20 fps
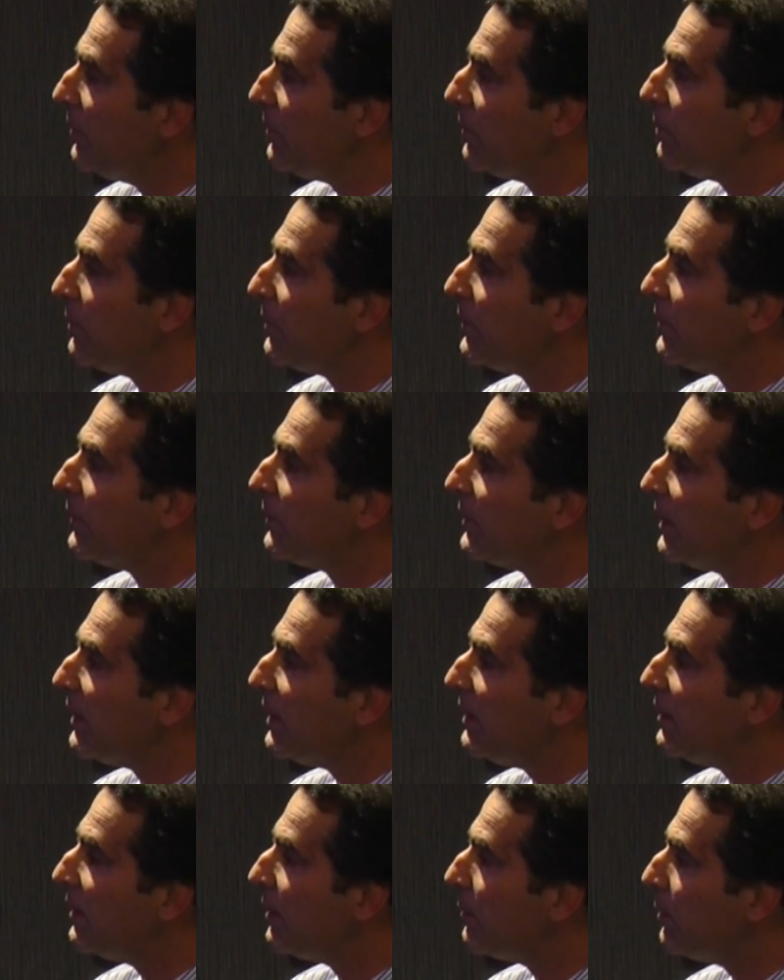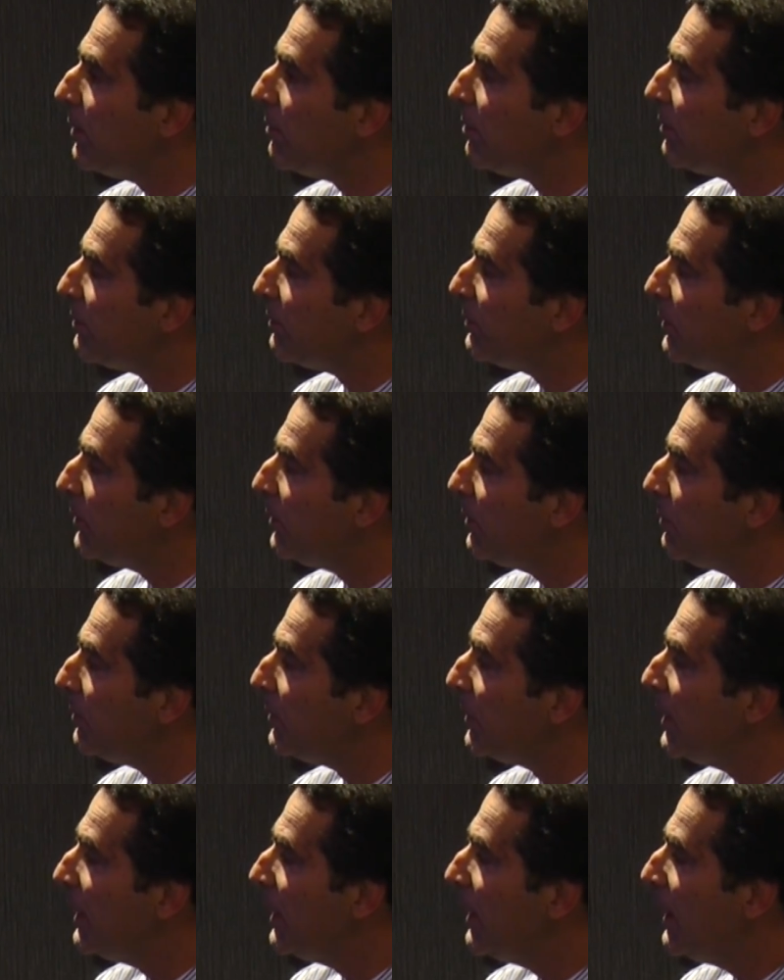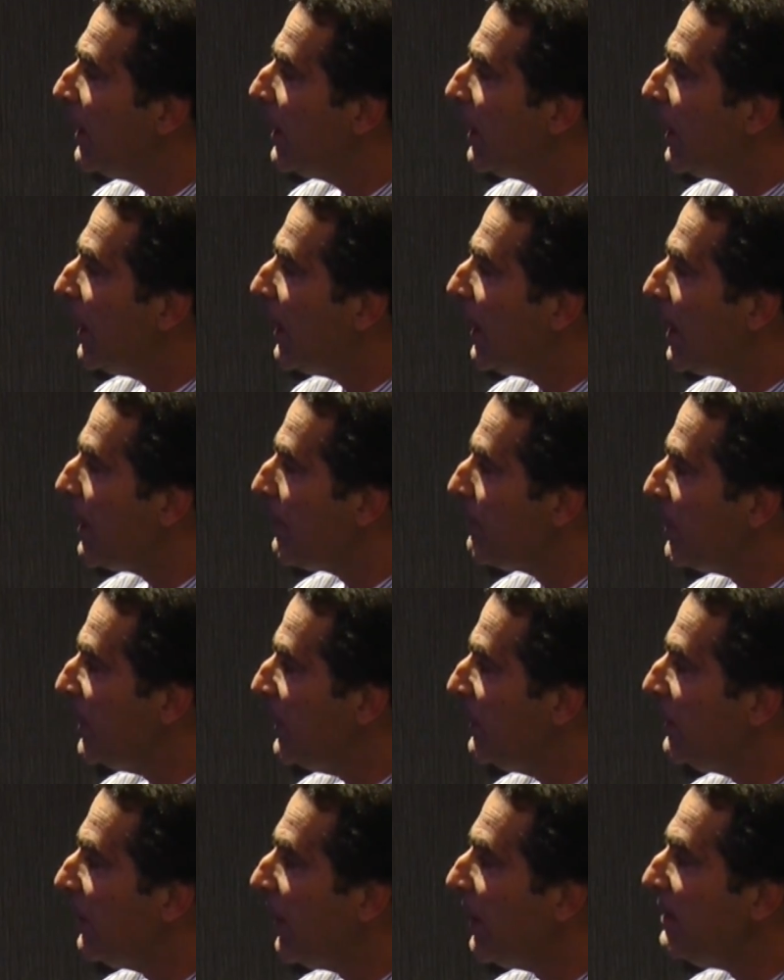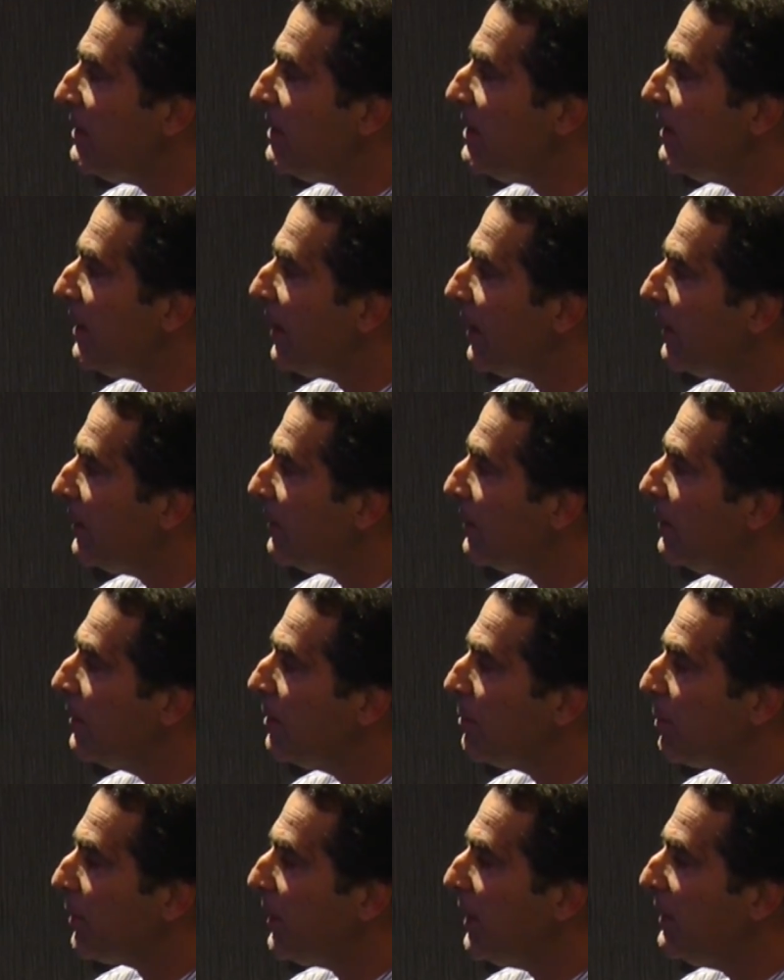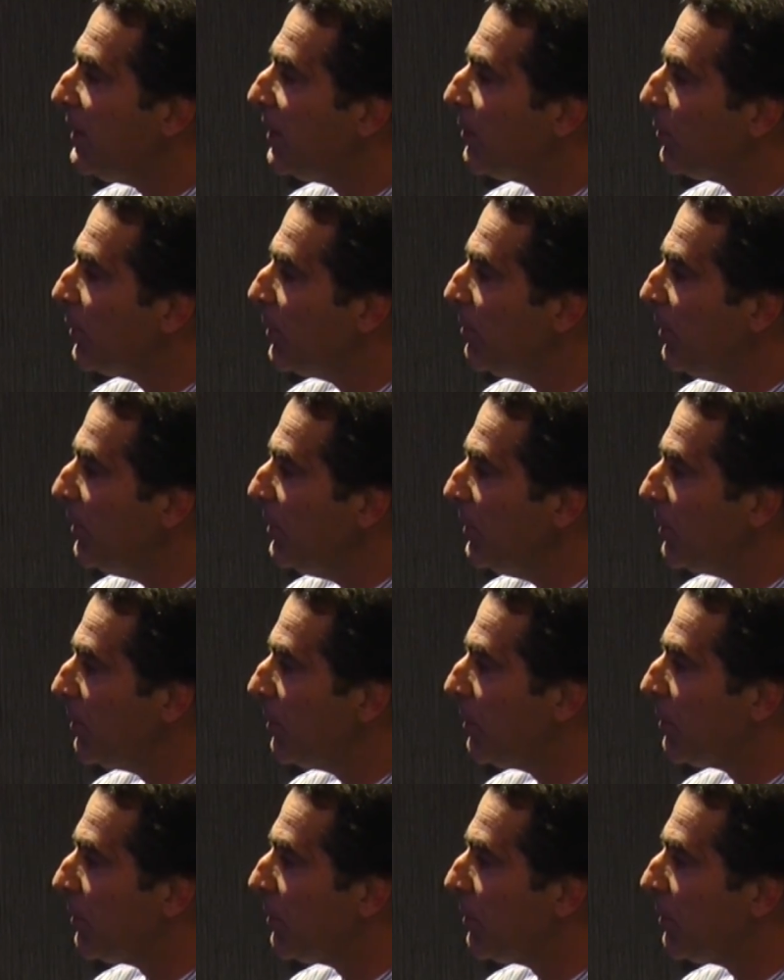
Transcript: This was a study that we performed in 98 pregnant women who